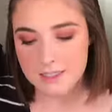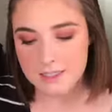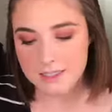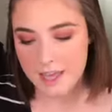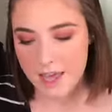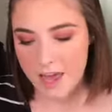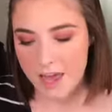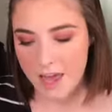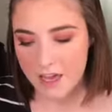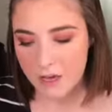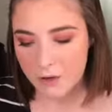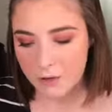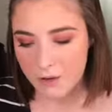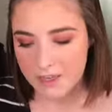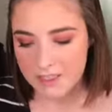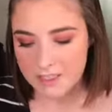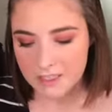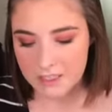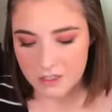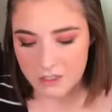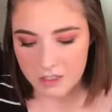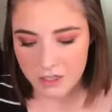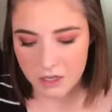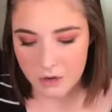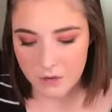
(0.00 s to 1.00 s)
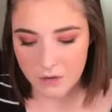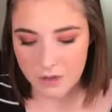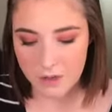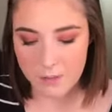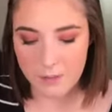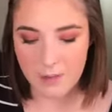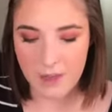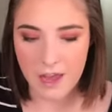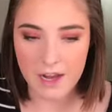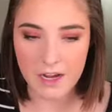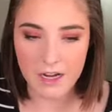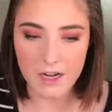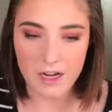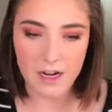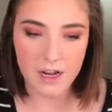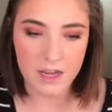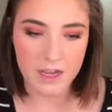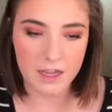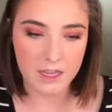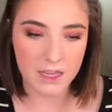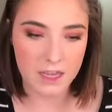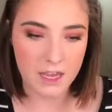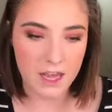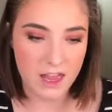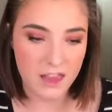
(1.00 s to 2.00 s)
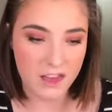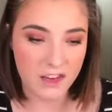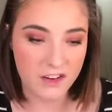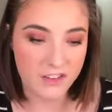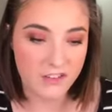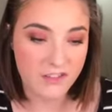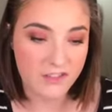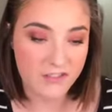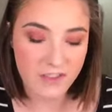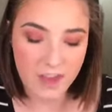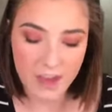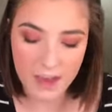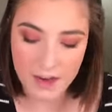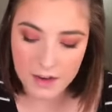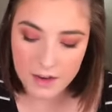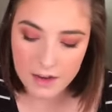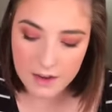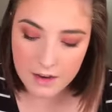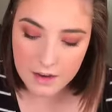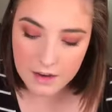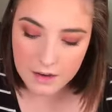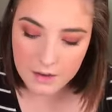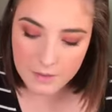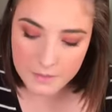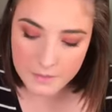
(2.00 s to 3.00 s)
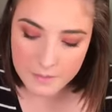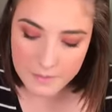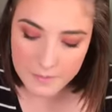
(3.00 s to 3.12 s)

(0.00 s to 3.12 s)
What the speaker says: is the AOA Studio lip liner in the color Faded.